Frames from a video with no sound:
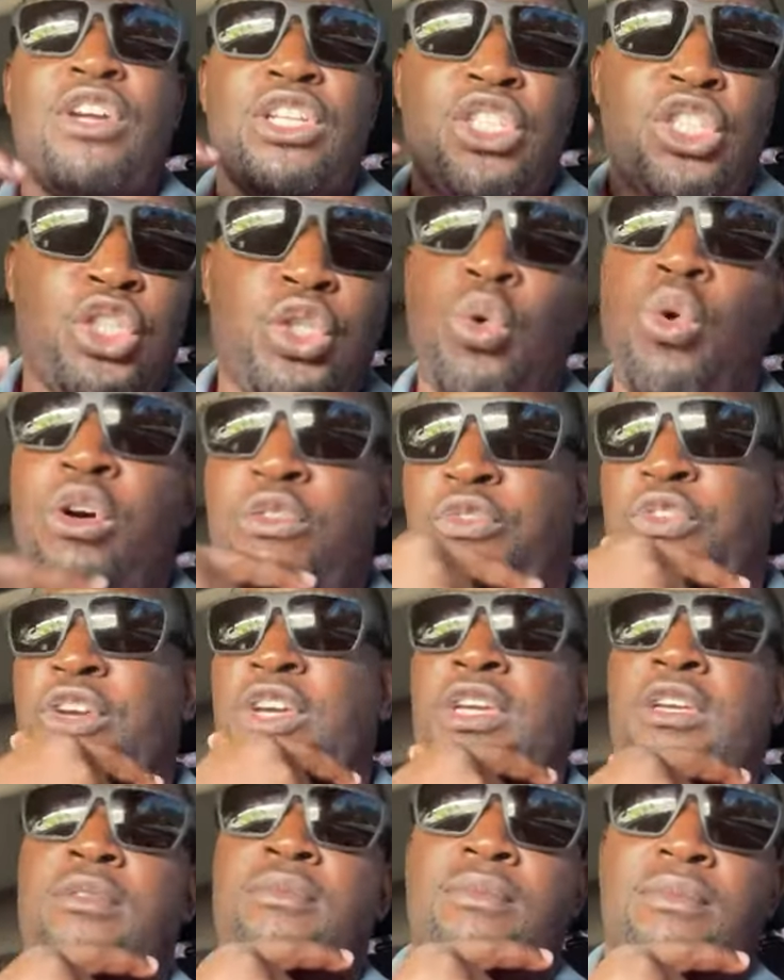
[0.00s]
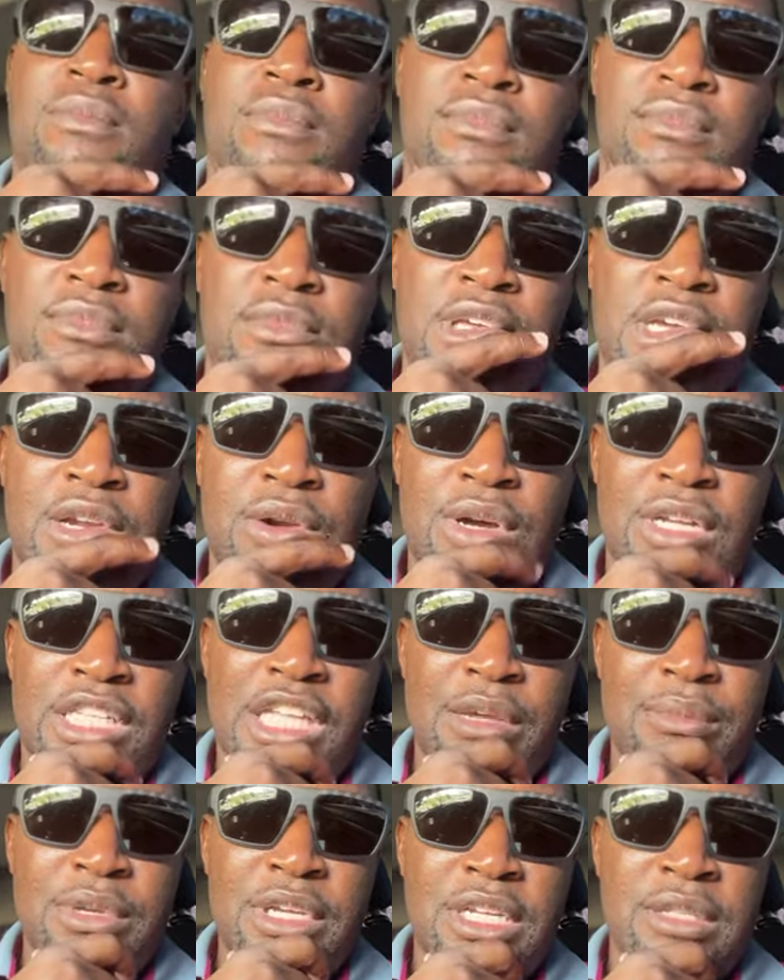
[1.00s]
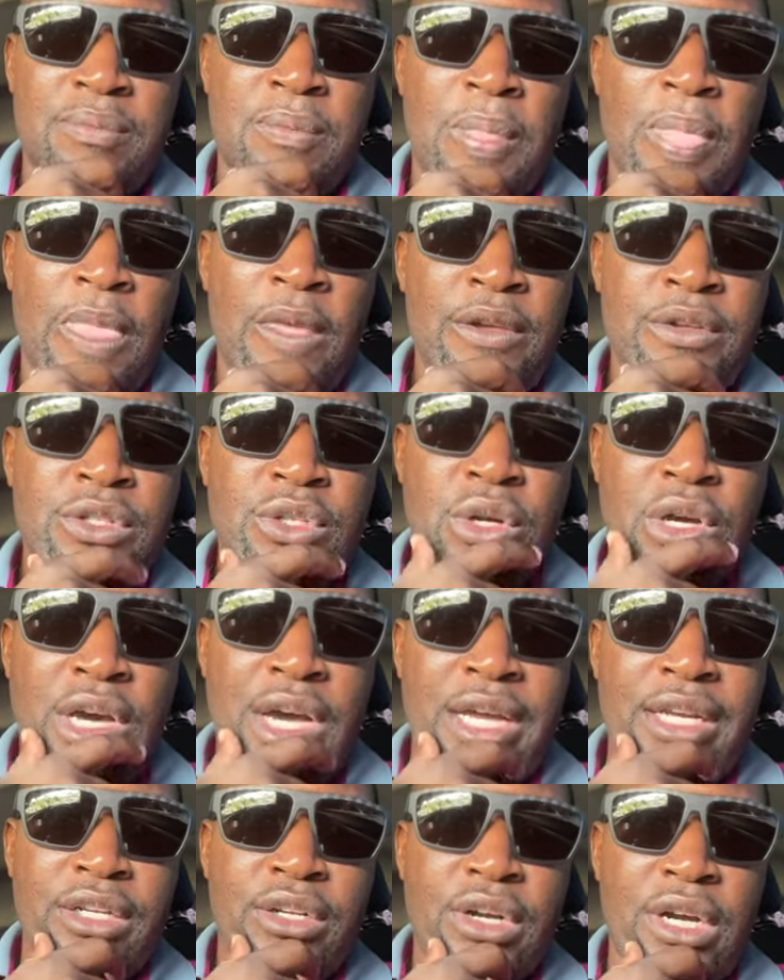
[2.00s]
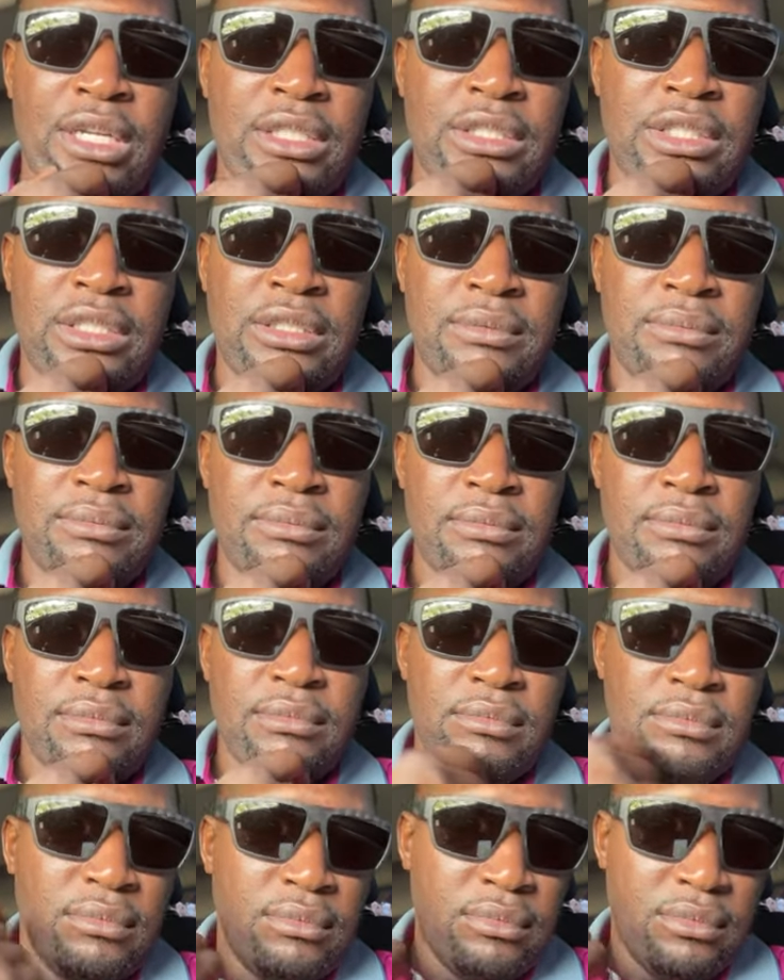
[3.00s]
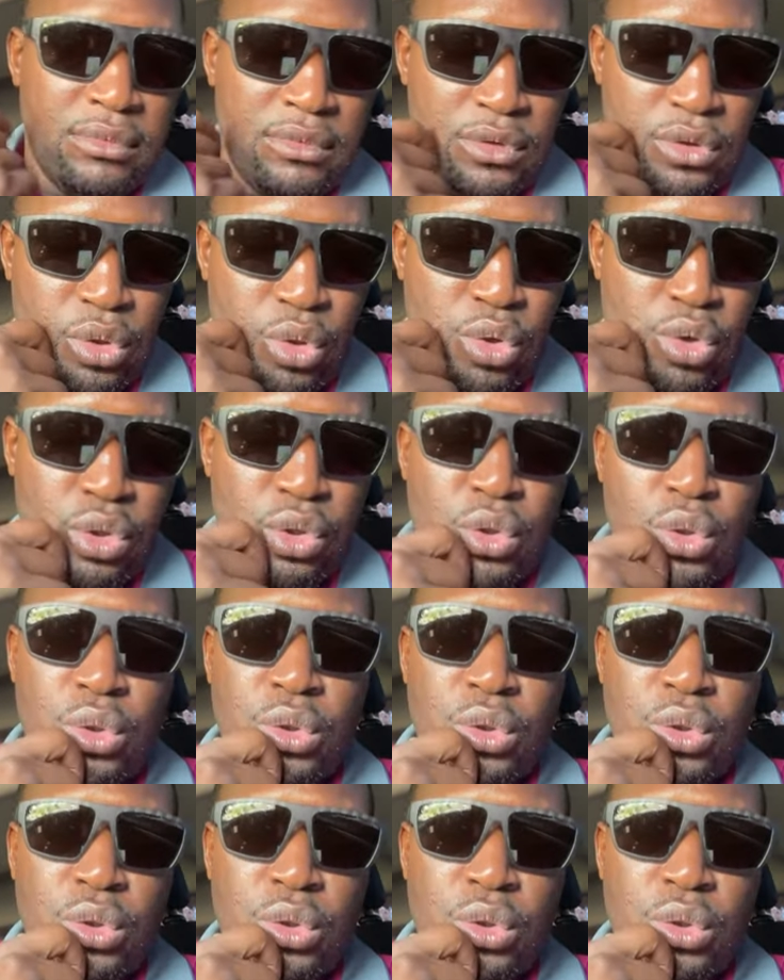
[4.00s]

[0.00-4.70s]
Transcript: a trophy. You know what I mean? So congrats to